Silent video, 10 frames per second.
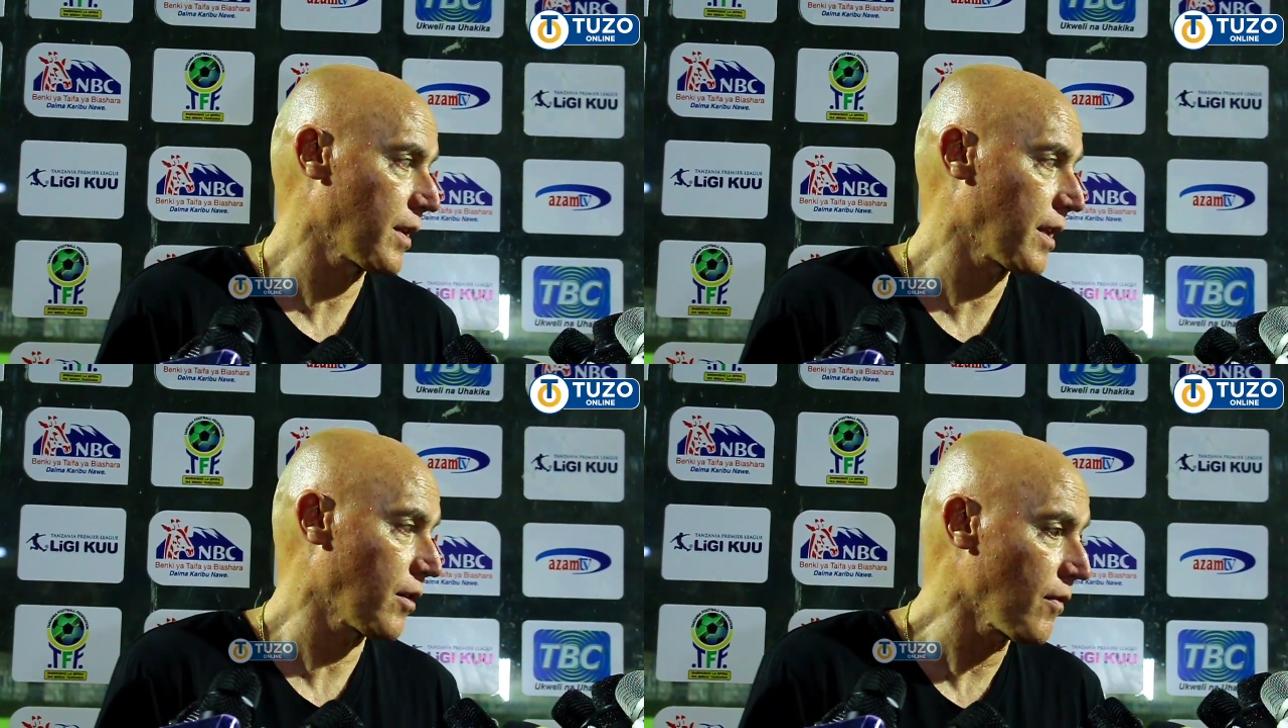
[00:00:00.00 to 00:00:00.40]
for
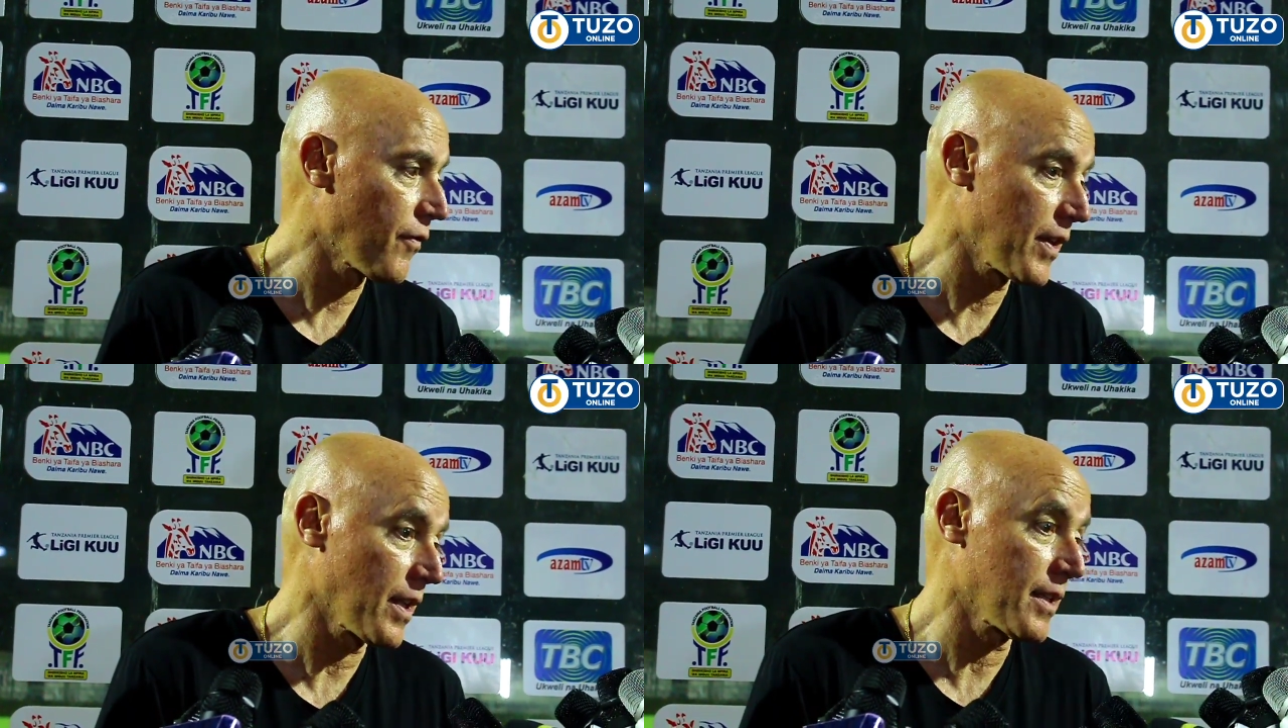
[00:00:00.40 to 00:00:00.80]
the
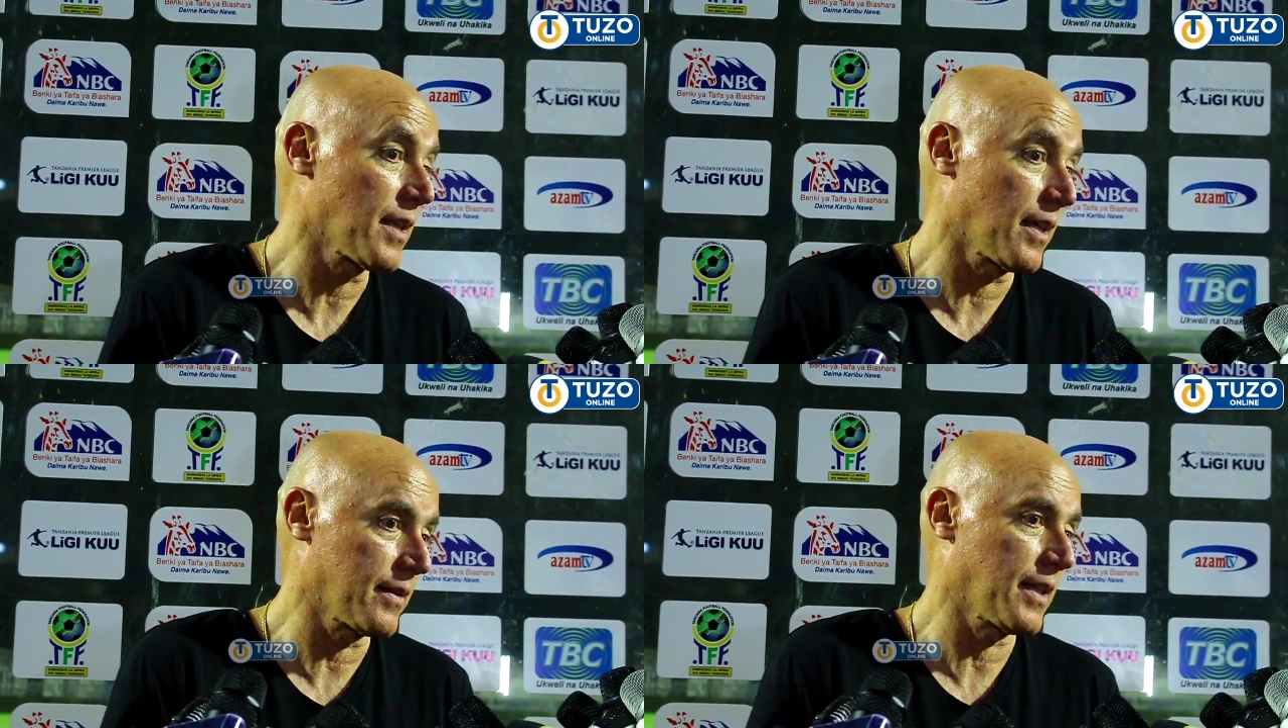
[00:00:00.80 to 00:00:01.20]

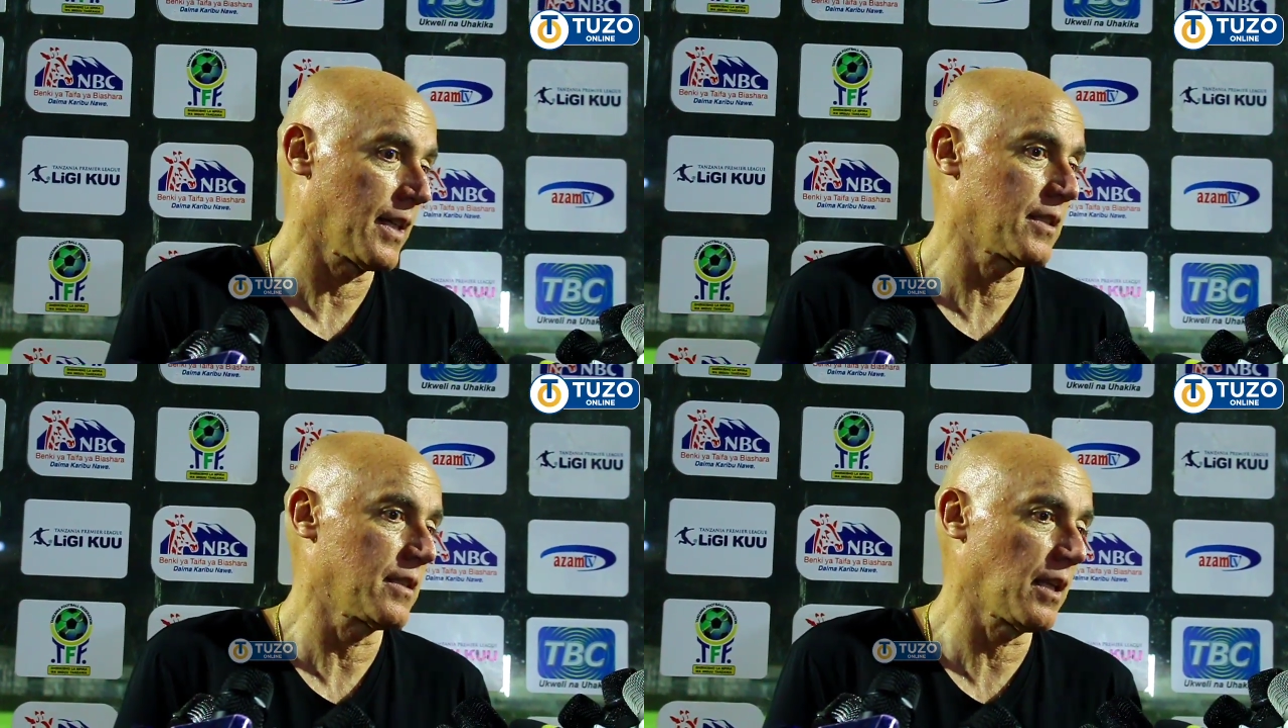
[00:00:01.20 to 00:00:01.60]
confidence and
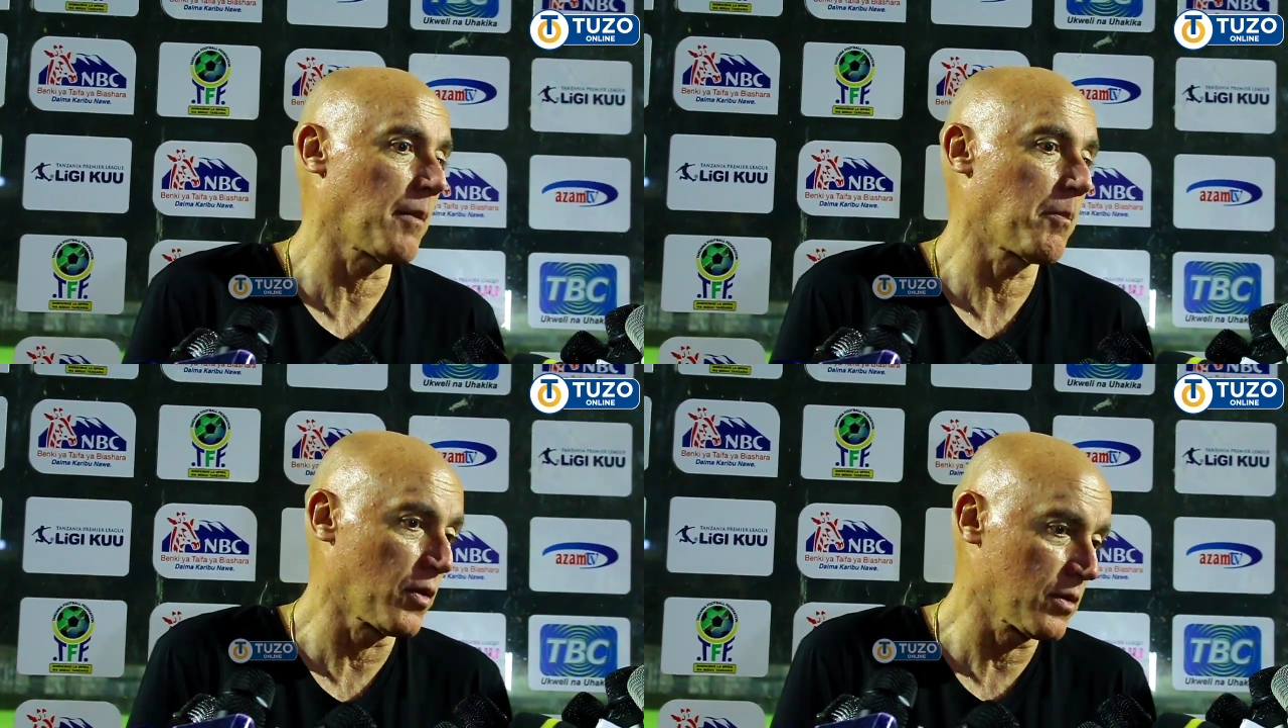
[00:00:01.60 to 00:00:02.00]
get
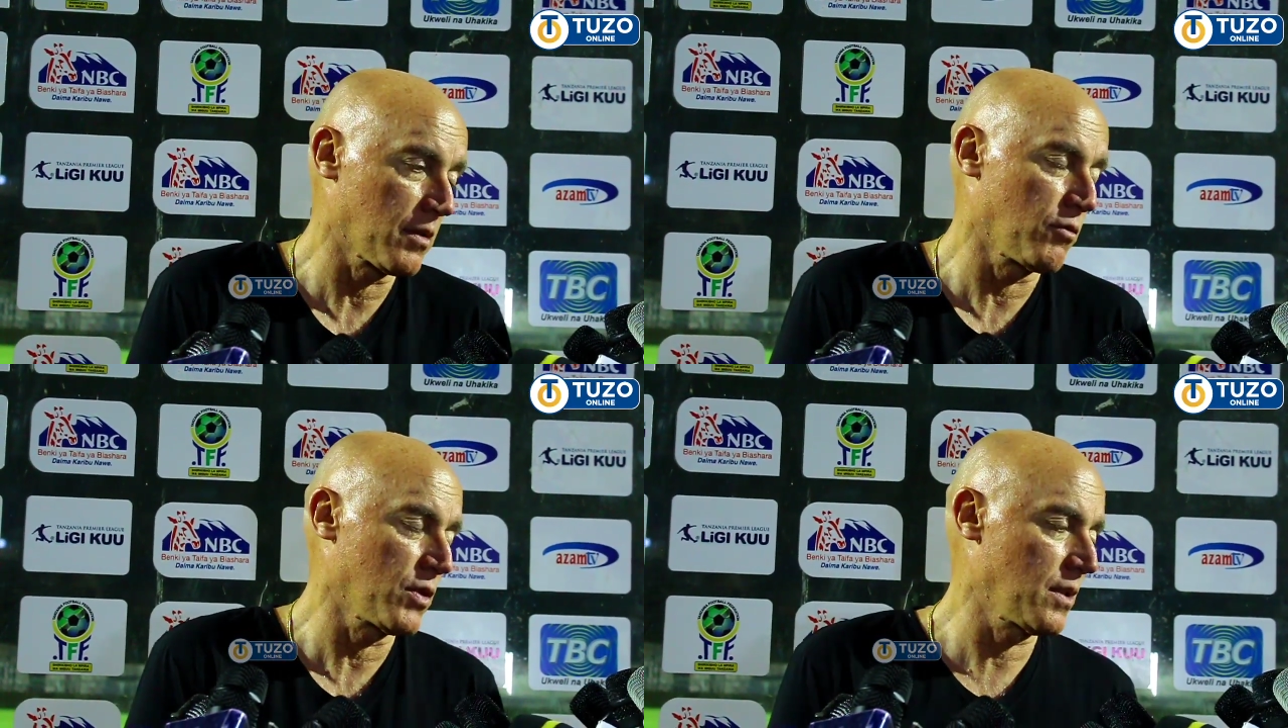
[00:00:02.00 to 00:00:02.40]
3
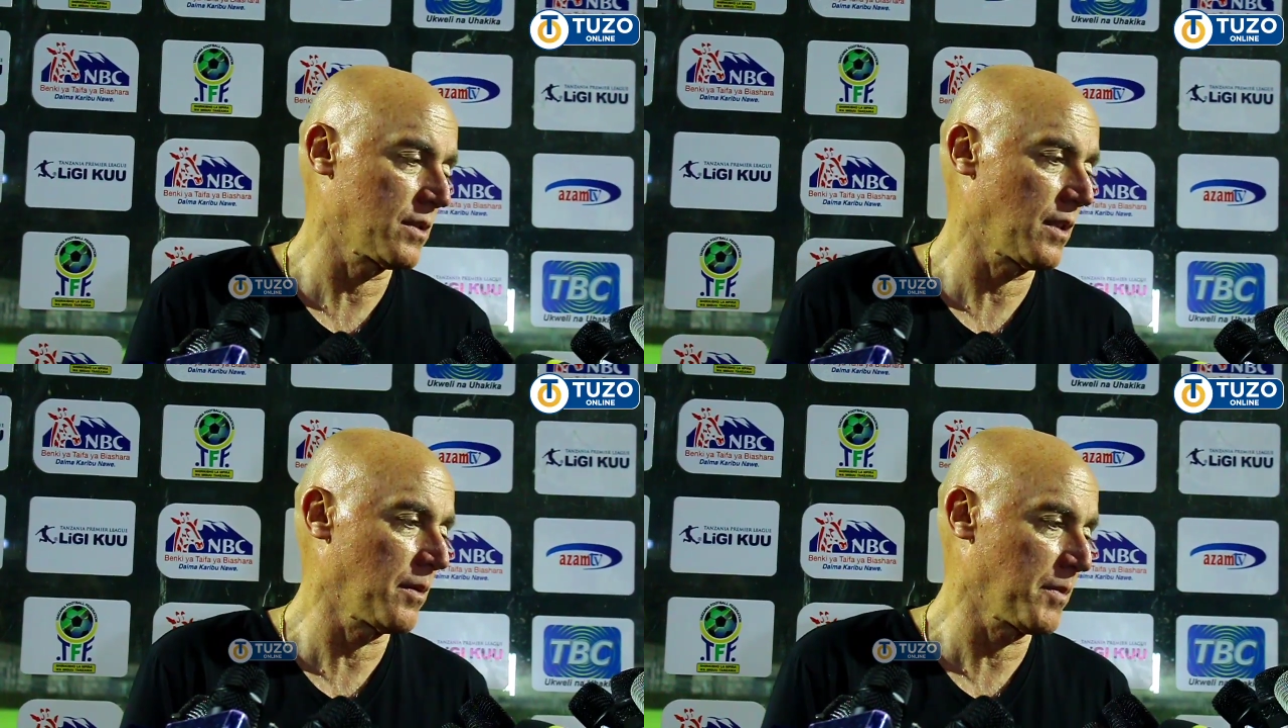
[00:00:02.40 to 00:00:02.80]
points, which
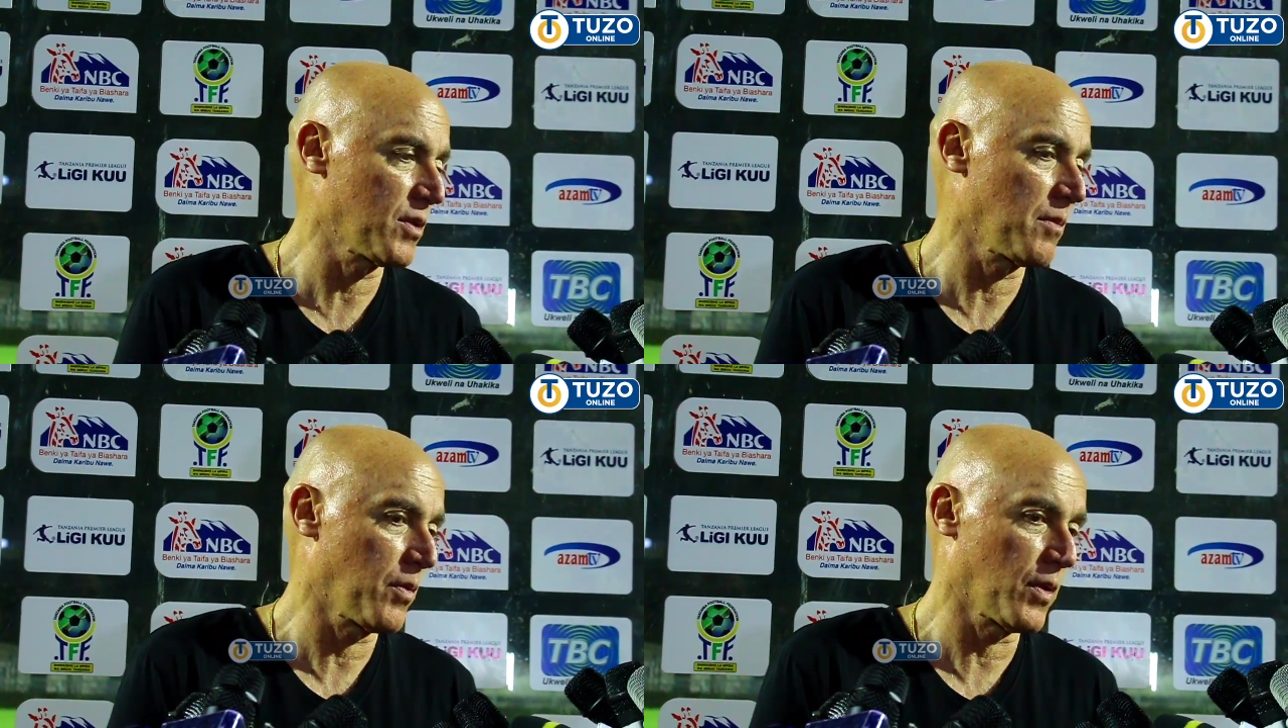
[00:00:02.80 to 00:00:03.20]
is the
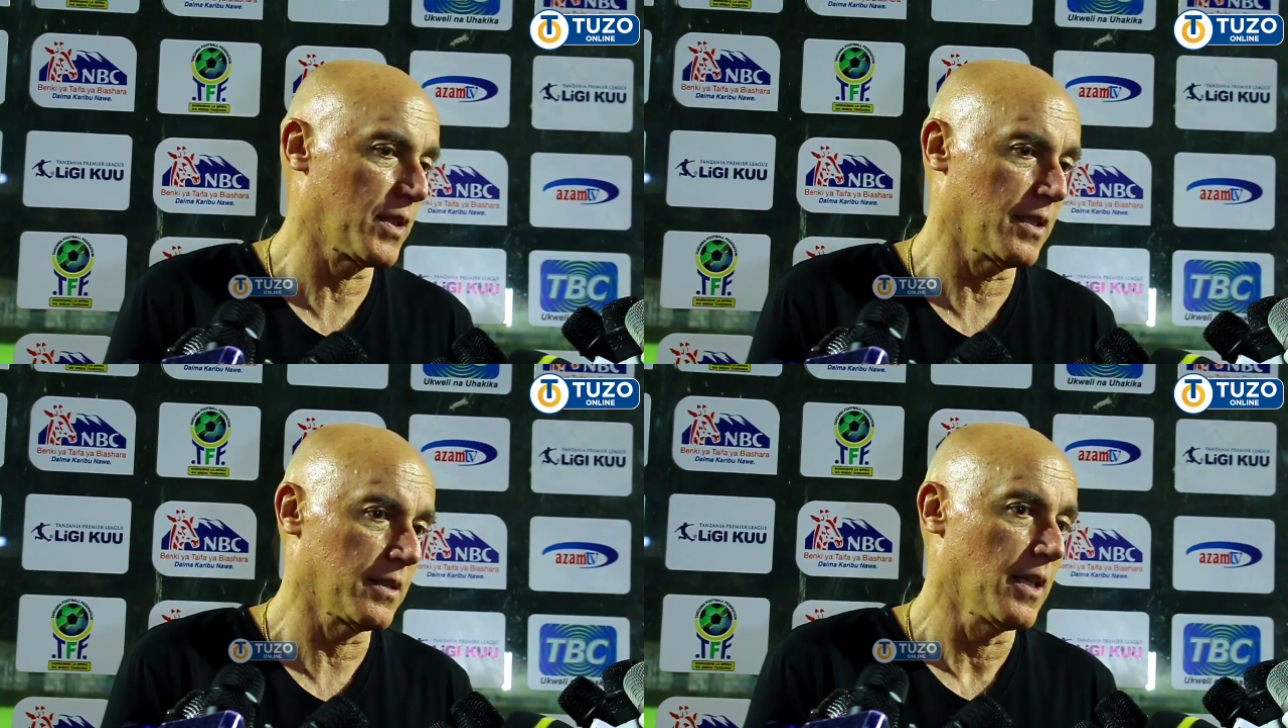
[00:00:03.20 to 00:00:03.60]
most
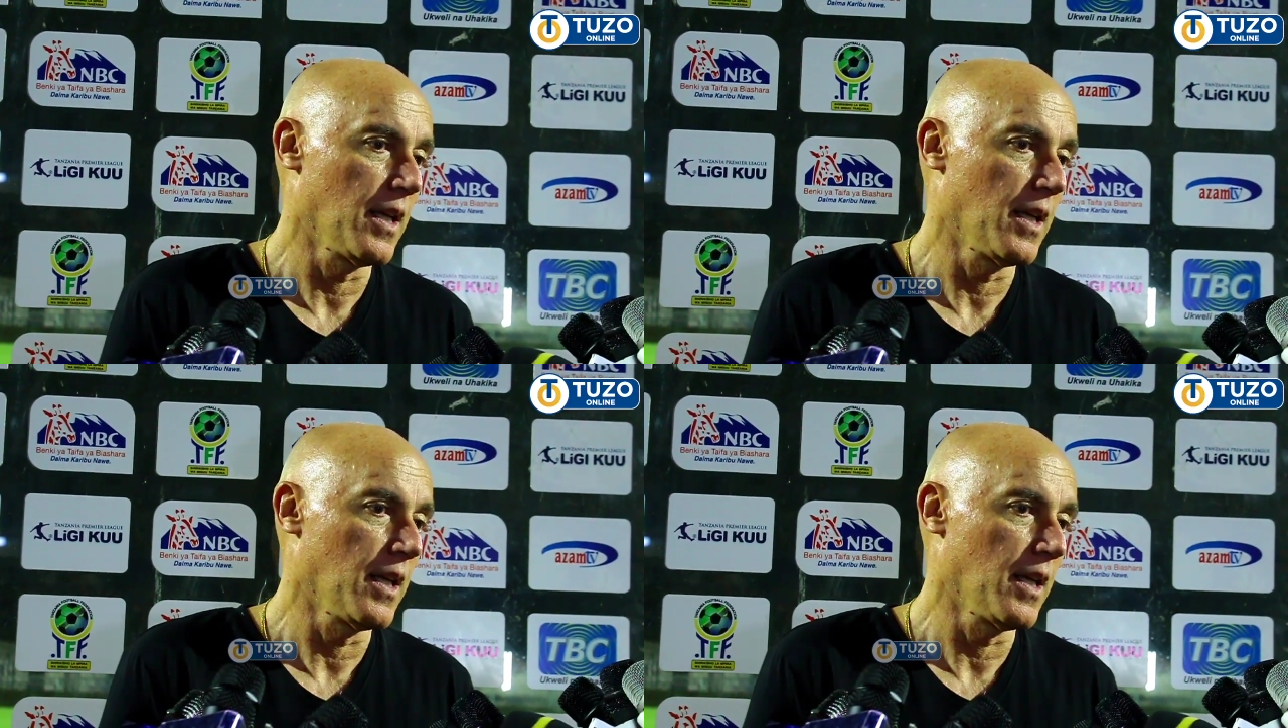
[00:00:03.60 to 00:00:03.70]
important,